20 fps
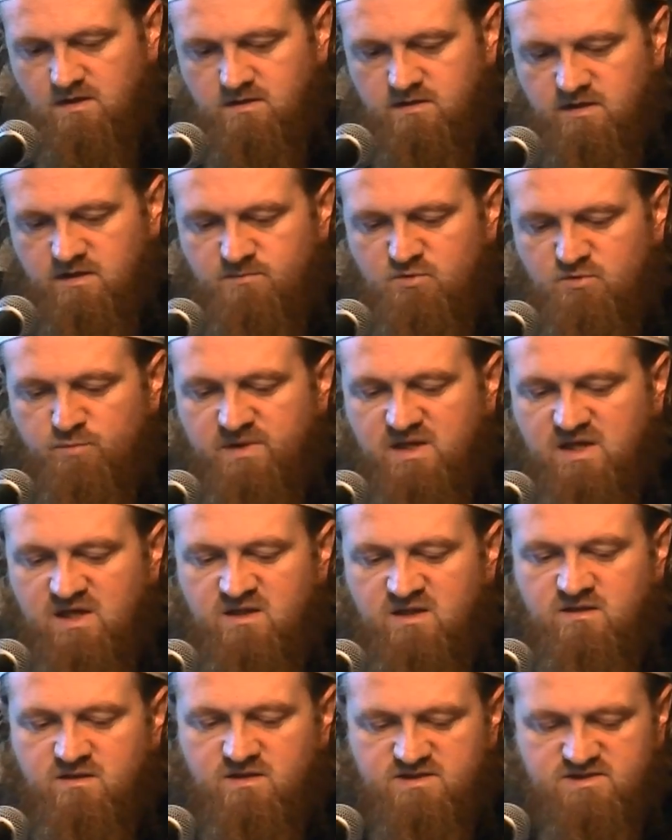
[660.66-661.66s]
If you
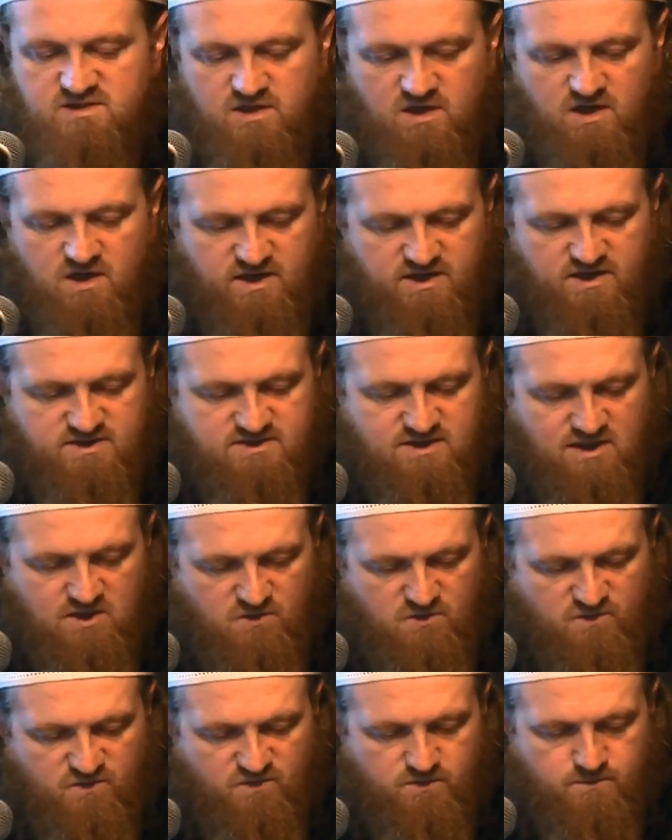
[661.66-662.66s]
begin the salah
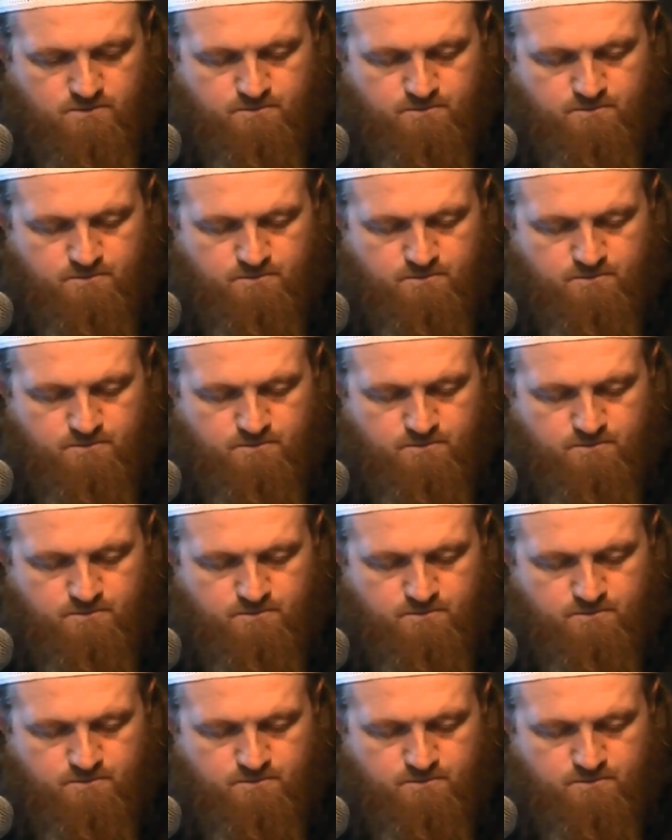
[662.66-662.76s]
itself